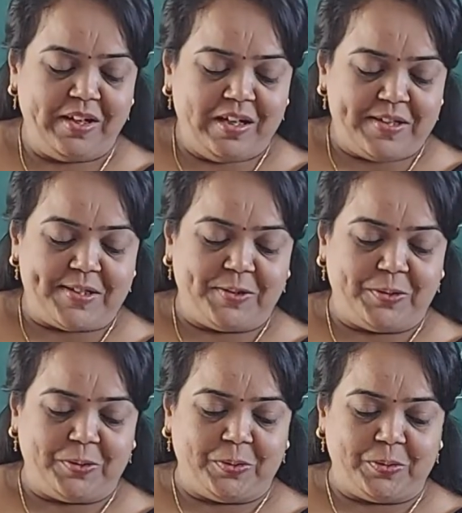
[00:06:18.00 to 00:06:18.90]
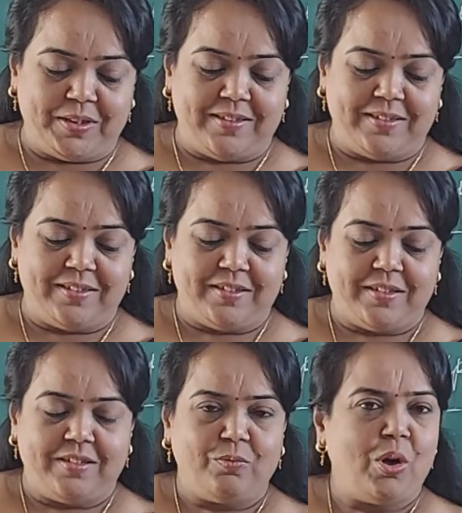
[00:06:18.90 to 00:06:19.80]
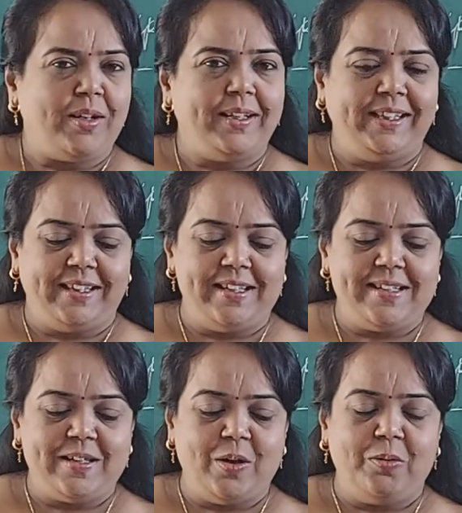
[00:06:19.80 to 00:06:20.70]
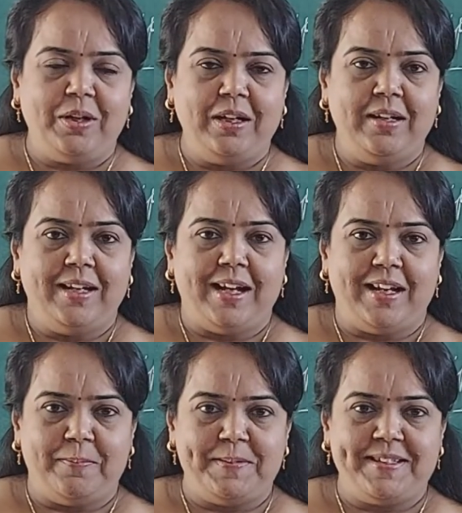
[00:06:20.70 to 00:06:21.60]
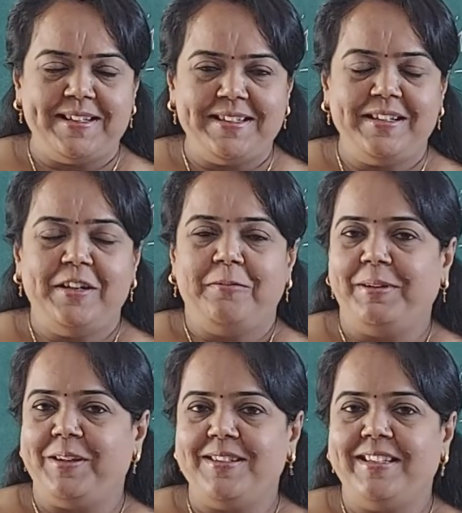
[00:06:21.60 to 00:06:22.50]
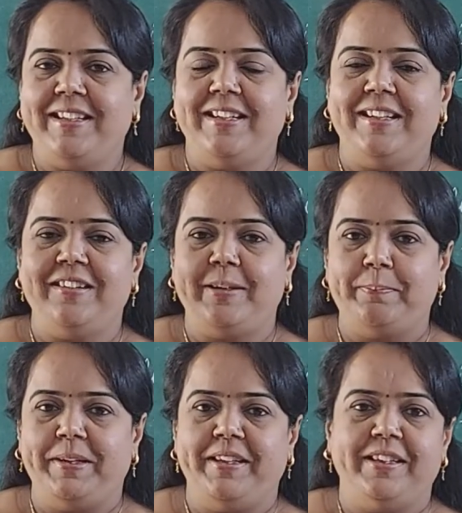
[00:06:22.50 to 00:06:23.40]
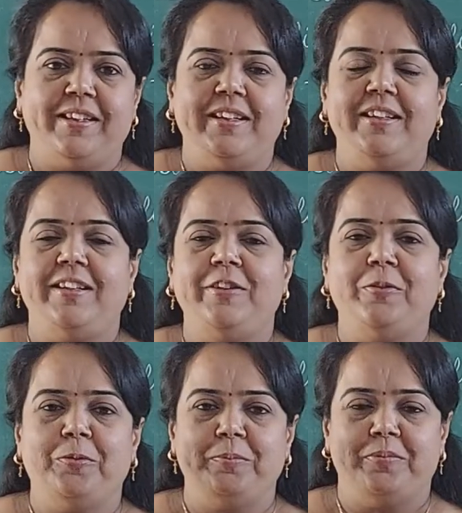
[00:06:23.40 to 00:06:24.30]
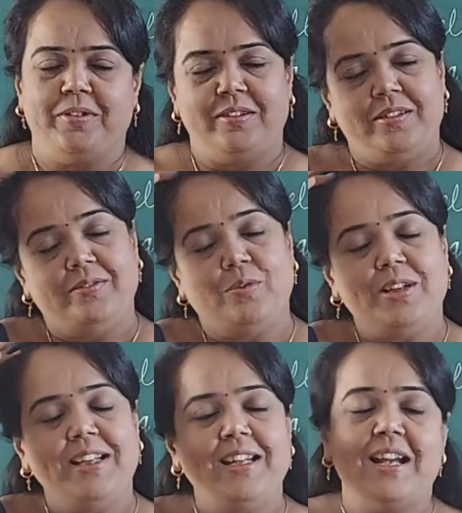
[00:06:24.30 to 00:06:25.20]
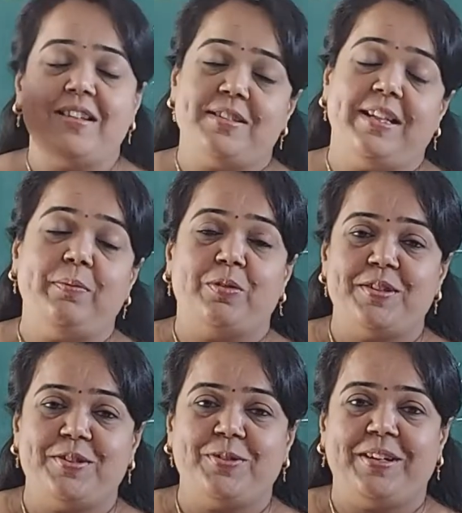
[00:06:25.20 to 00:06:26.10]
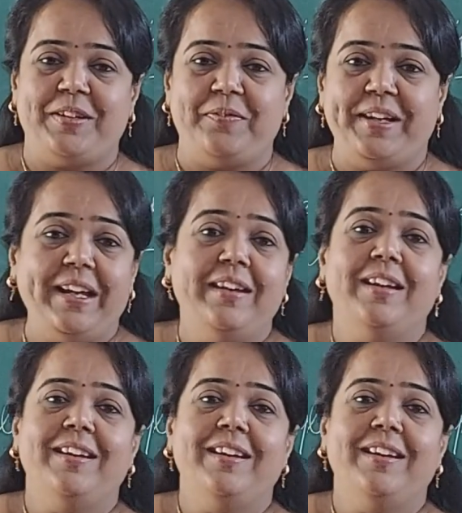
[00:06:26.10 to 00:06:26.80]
So walk a little slower, ellipsis, because he didn't repeat it. He didn't what he wants to convey.